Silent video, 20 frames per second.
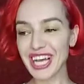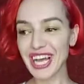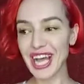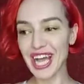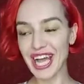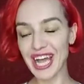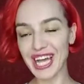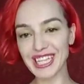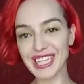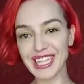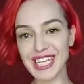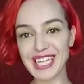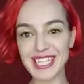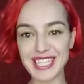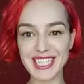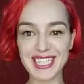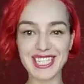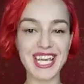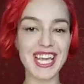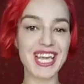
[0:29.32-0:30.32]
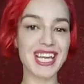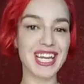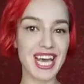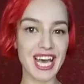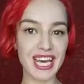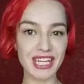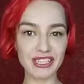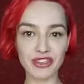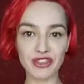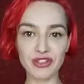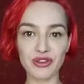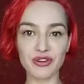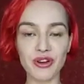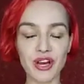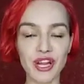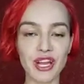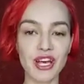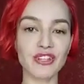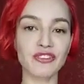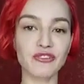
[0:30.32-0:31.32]
And let's say that to
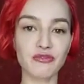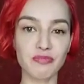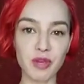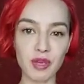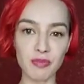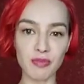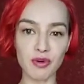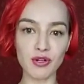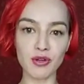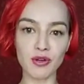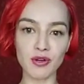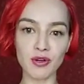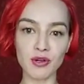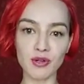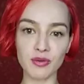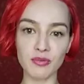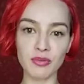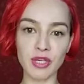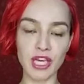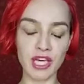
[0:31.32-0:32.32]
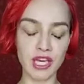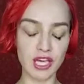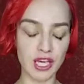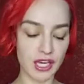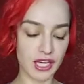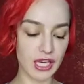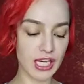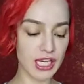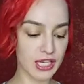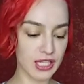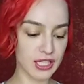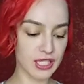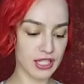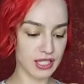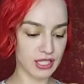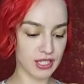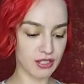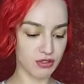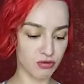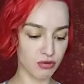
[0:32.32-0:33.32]
a lot of people,
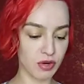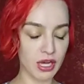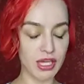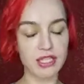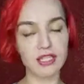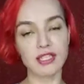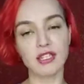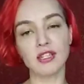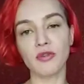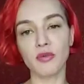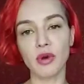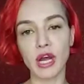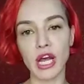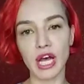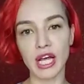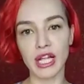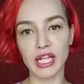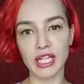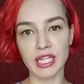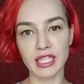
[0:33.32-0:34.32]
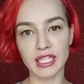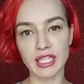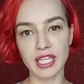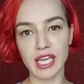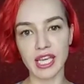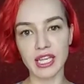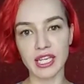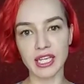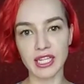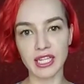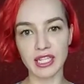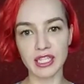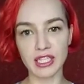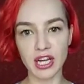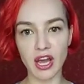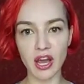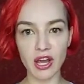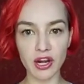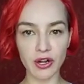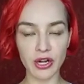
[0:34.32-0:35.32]
because once in a while it's getting
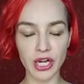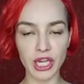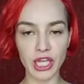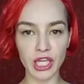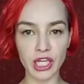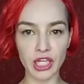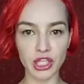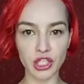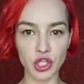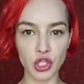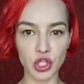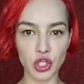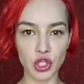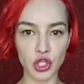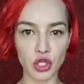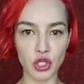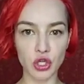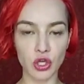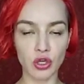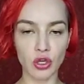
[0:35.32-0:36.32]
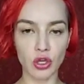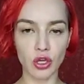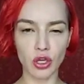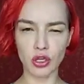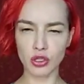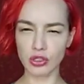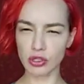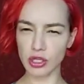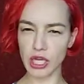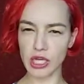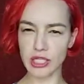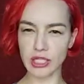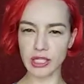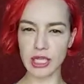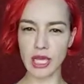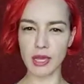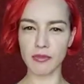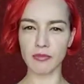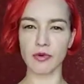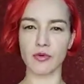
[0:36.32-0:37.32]
tiring to get the
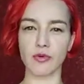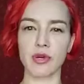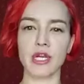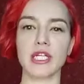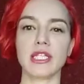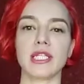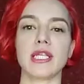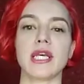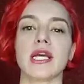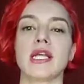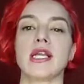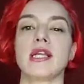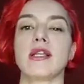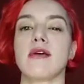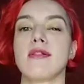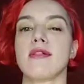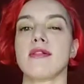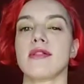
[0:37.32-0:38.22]
same. Wait a second.